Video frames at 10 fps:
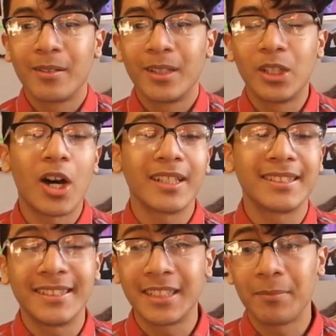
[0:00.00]

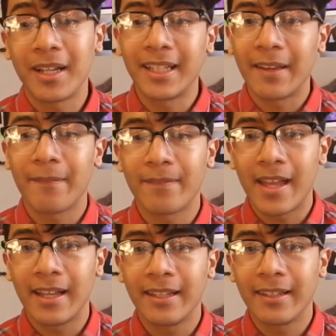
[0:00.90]
losses in my life
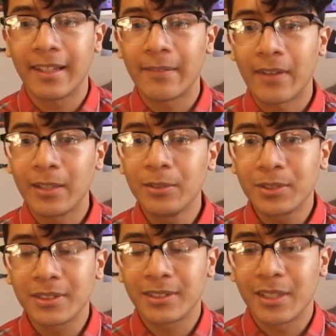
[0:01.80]
that if I
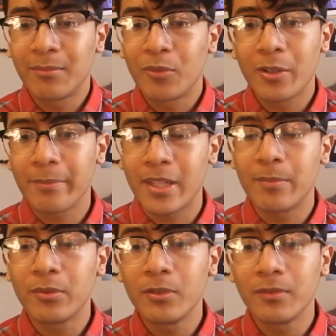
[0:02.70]
lose some more
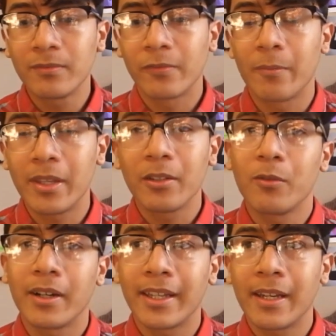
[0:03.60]
people for being
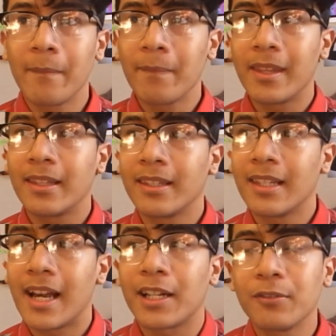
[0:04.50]
who I am, then
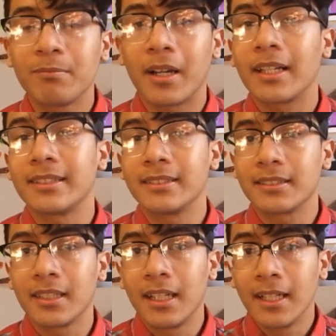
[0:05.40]
I don't
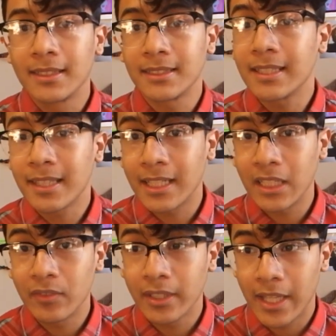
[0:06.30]
mind. It's not that I
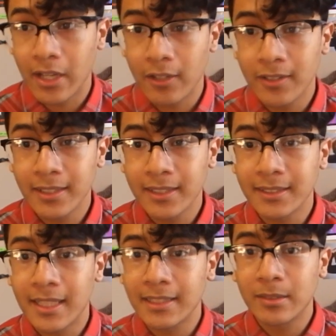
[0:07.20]
never cared, it's
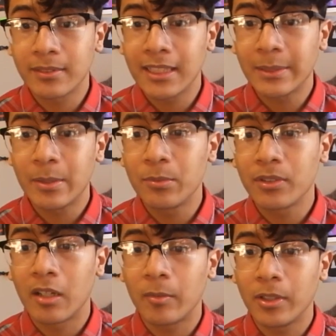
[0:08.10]
just that sometimes people
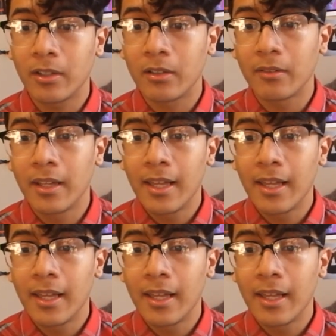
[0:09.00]
come and go.